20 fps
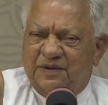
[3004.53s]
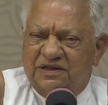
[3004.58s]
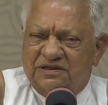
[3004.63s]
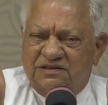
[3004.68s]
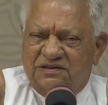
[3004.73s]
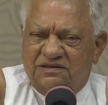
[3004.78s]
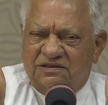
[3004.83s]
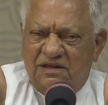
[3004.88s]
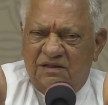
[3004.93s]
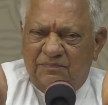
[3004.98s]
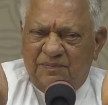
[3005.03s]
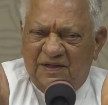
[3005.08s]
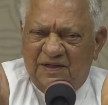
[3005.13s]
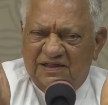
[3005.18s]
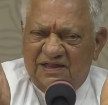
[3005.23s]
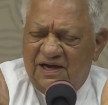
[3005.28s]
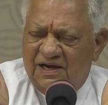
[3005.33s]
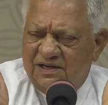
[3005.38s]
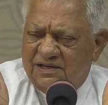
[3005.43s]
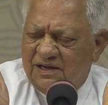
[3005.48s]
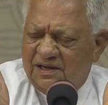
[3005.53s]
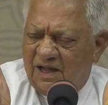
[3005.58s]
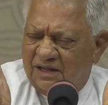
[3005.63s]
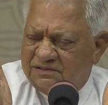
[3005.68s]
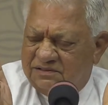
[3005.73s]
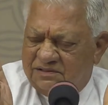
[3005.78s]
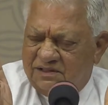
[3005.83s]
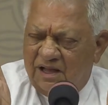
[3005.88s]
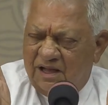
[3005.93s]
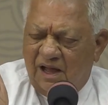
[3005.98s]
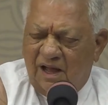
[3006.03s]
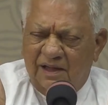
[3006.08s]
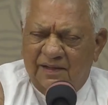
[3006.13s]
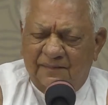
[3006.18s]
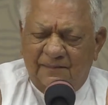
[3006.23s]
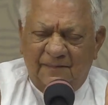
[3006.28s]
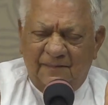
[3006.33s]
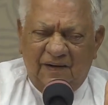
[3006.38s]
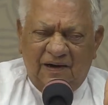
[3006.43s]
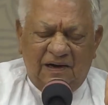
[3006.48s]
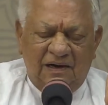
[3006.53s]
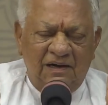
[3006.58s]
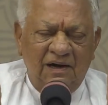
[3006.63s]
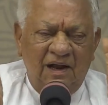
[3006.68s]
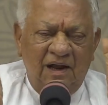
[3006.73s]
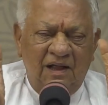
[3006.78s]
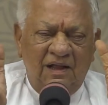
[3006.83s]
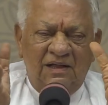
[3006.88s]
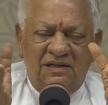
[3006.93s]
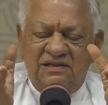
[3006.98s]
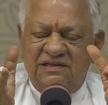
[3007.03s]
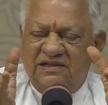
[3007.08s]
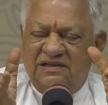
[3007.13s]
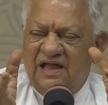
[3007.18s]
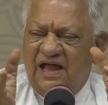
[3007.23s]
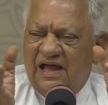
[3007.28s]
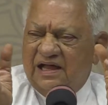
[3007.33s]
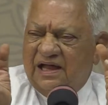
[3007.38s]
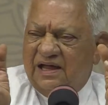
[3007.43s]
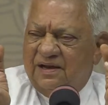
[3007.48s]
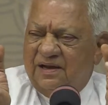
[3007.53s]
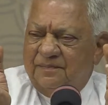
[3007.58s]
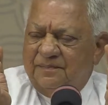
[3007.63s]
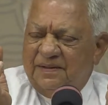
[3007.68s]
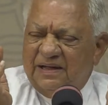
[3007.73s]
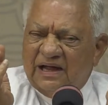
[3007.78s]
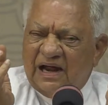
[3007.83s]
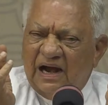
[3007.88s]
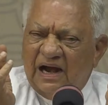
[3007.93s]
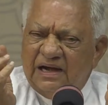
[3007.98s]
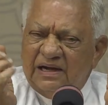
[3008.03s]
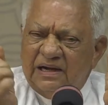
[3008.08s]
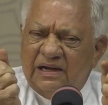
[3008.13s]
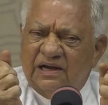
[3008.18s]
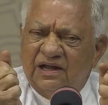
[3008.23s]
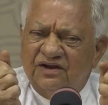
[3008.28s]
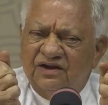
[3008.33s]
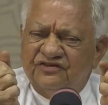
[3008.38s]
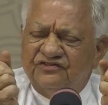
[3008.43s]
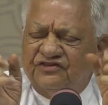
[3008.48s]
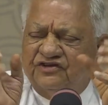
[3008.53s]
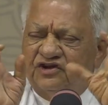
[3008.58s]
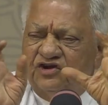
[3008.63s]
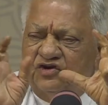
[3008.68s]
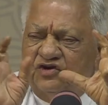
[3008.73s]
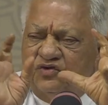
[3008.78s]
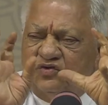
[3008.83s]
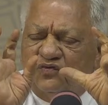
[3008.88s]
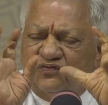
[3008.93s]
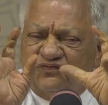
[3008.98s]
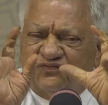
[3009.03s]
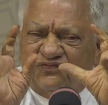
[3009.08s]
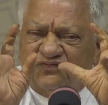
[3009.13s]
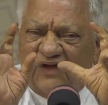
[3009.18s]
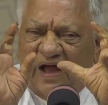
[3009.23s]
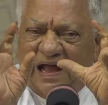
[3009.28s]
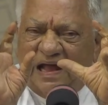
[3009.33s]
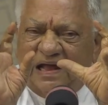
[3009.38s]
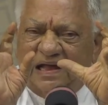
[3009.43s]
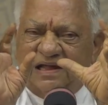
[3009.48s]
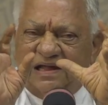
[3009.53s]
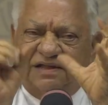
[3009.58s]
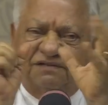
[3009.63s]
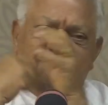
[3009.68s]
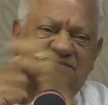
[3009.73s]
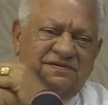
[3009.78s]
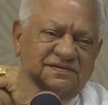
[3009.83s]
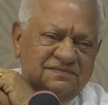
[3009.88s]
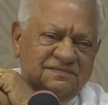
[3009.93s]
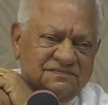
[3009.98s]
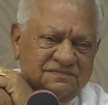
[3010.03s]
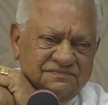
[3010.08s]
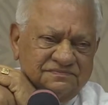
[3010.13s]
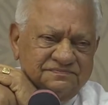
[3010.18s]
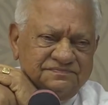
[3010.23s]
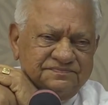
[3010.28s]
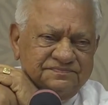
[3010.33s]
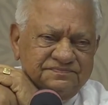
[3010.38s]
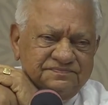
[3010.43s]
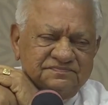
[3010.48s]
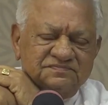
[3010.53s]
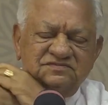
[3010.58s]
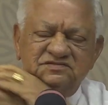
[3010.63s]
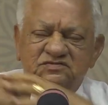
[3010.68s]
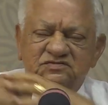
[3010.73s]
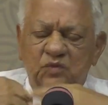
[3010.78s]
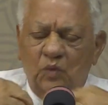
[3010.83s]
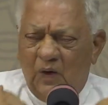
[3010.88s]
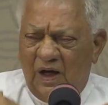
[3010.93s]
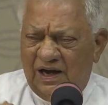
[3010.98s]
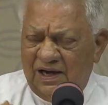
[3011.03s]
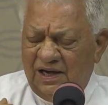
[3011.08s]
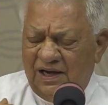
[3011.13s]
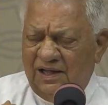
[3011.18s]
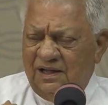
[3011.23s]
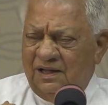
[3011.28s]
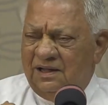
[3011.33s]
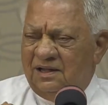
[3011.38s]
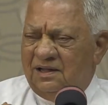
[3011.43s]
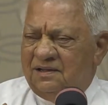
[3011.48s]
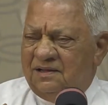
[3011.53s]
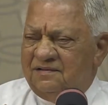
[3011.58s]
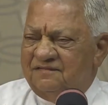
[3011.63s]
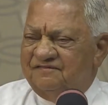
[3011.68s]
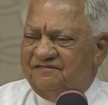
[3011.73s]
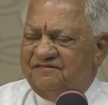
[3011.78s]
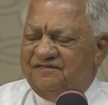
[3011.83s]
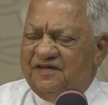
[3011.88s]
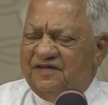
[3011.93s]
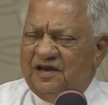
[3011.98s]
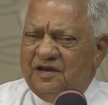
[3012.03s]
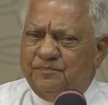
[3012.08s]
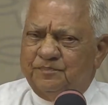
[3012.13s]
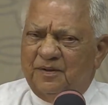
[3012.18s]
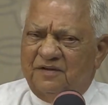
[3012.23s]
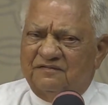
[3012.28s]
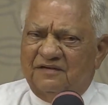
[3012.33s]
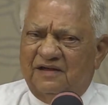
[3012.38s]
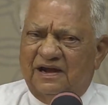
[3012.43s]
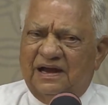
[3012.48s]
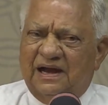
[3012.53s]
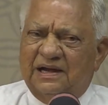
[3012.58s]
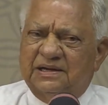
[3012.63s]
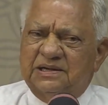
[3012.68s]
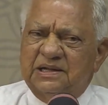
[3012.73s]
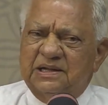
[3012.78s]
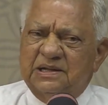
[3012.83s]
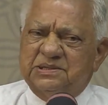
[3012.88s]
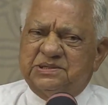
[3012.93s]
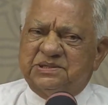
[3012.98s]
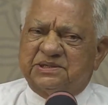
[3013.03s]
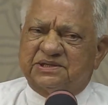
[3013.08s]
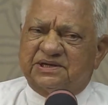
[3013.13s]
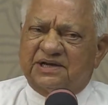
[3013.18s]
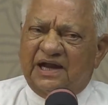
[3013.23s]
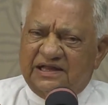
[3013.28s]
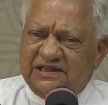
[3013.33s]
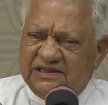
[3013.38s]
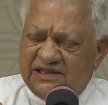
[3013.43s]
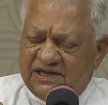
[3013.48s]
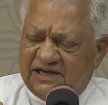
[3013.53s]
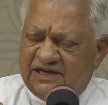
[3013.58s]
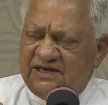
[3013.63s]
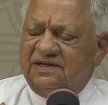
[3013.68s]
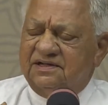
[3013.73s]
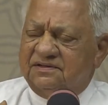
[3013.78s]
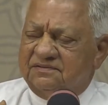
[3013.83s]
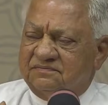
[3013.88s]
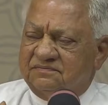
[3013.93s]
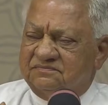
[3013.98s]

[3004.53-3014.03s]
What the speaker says: 18 adhyayangal, they can be condensed into 5. 1, willpower getting strengthened.